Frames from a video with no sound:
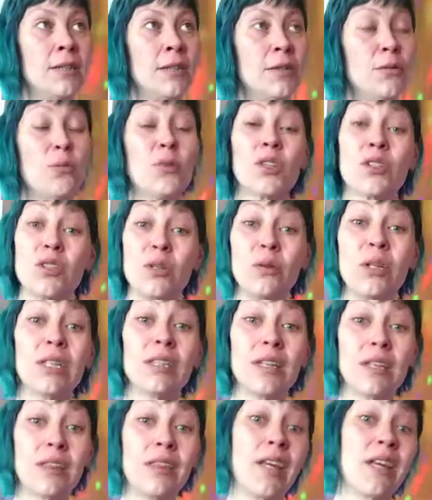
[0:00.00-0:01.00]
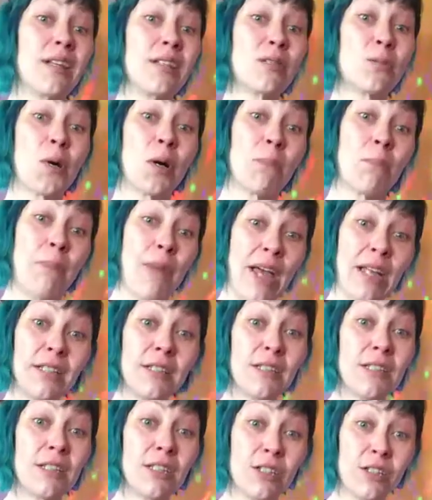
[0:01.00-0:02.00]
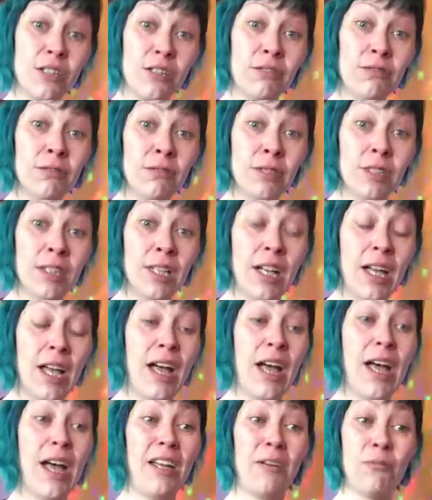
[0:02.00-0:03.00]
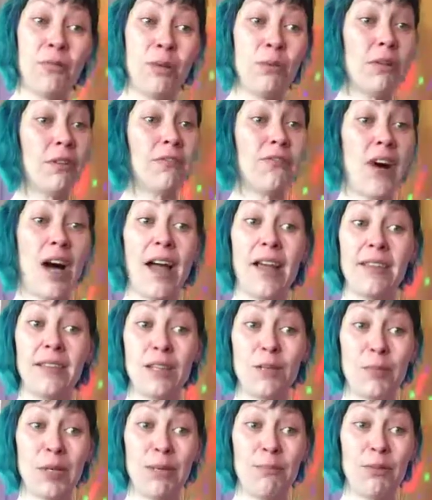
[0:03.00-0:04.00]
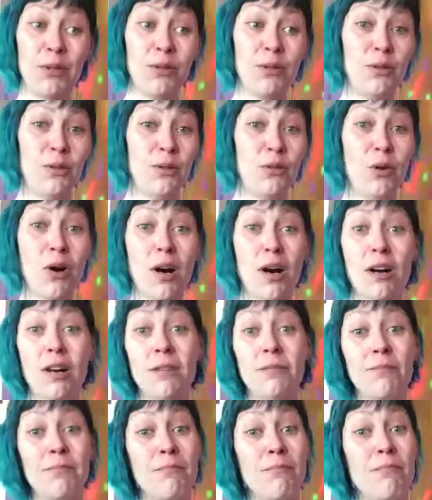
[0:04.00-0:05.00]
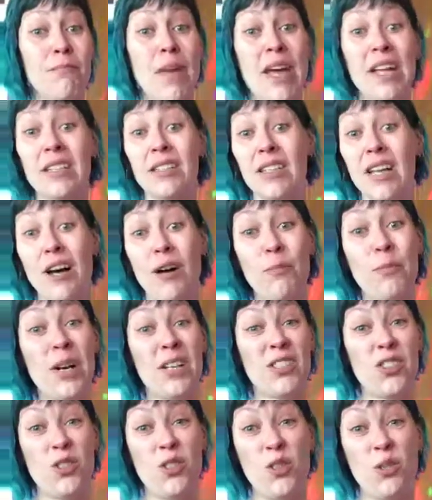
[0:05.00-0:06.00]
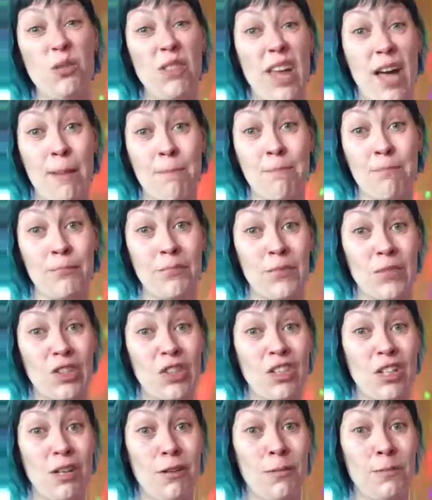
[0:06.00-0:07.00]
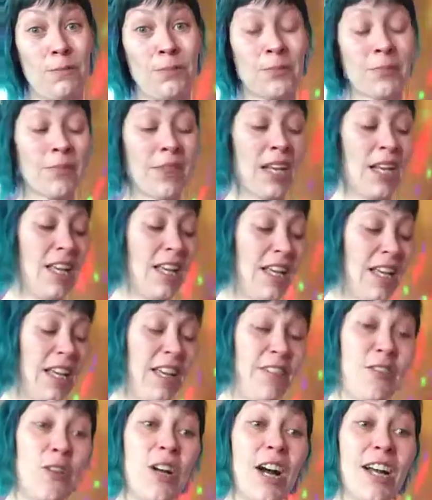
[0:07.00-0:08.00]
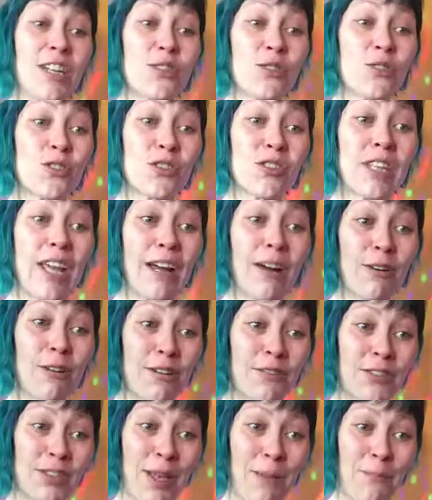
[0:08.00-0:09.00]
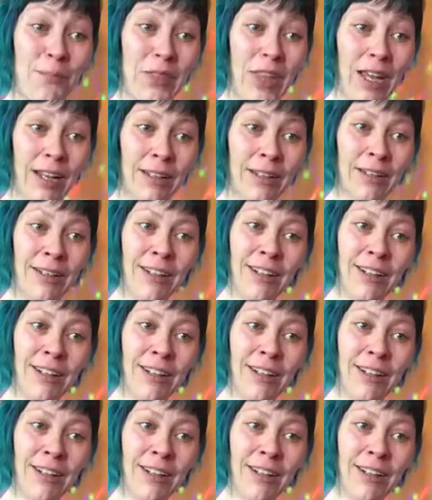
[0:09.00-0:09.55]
we're doing the things we're meant to do, and we will find the people who are meant to help us do them. So if you guys are scared of something,